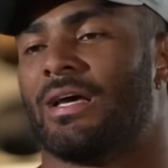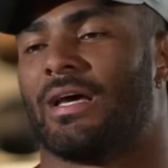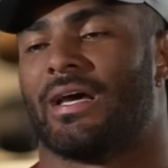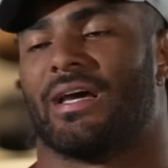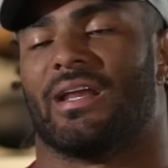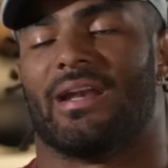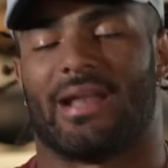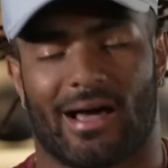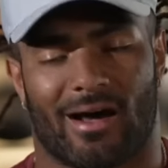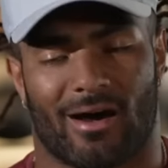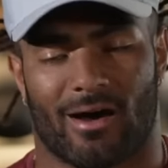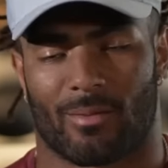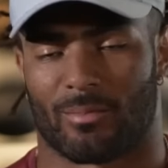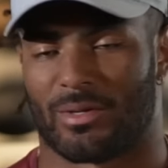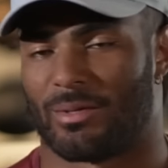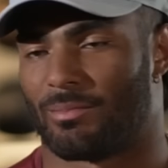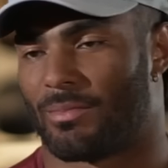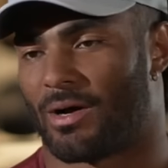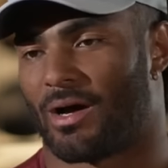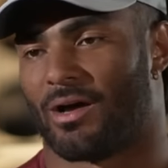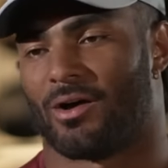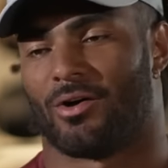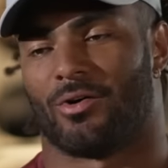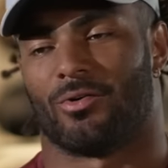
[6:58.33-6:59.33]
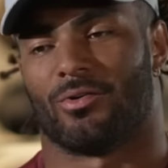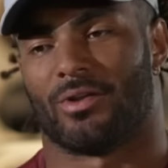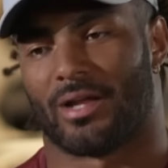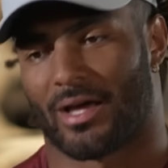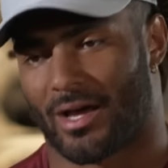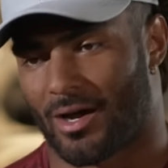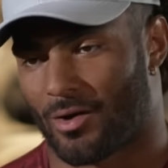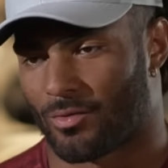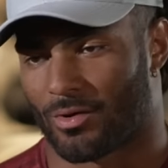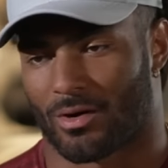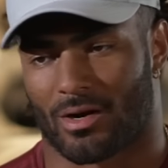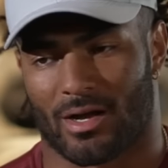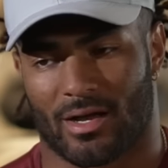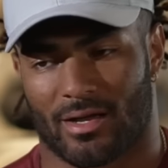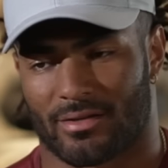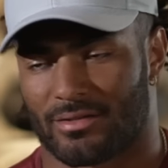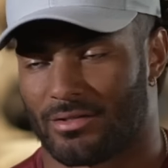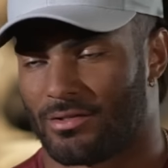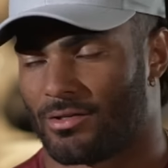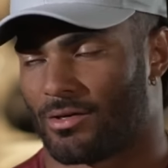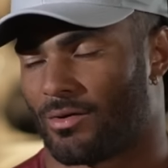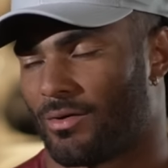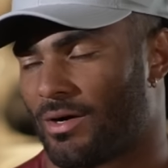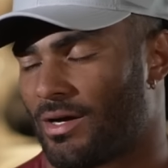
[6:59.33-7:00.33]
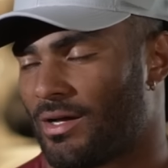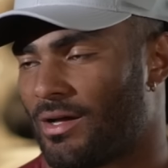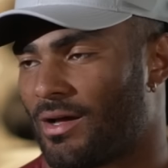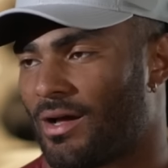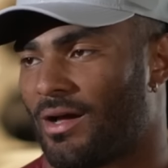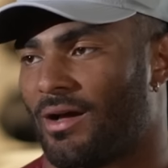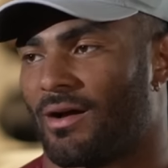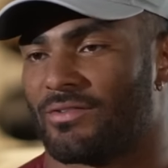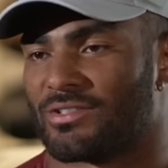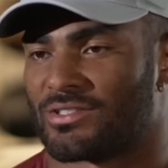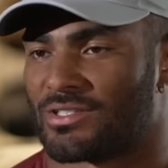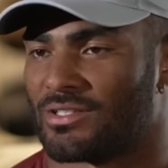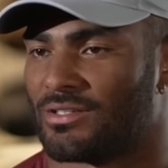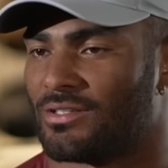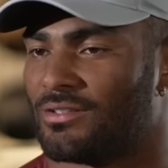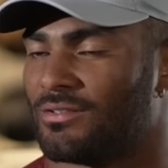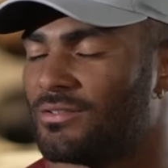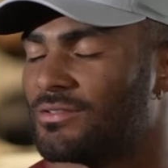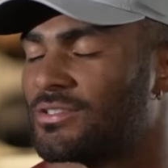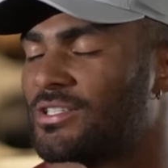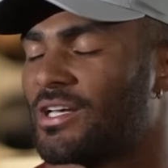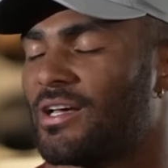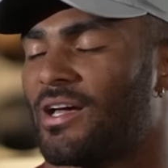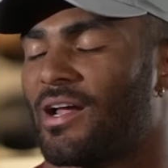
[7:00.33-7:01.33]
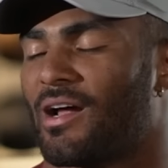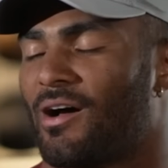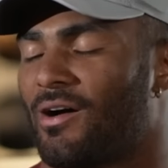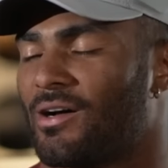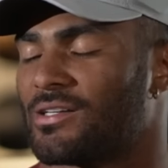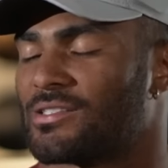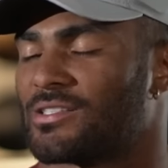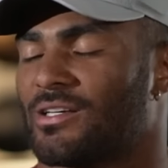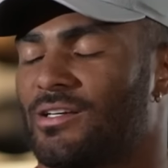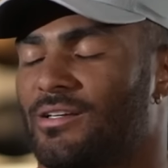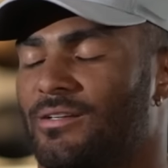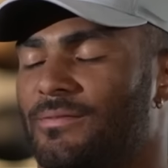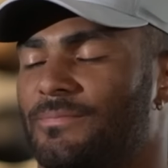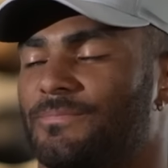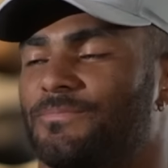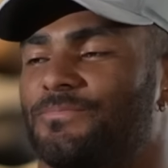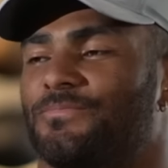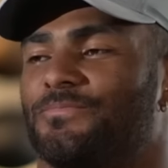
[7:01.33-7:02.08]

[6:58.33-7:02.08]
and now I'm in my own now where I, you know, I, I obviously say it how I say it.